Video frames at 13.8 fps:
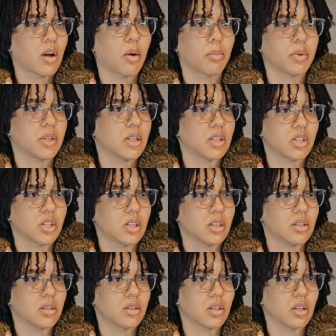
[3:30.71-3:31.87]

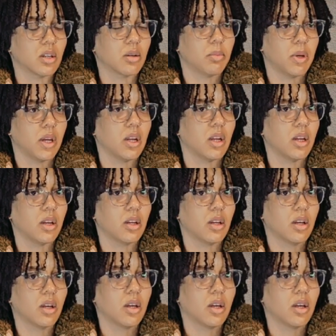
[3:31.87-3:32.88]
competitions and competing.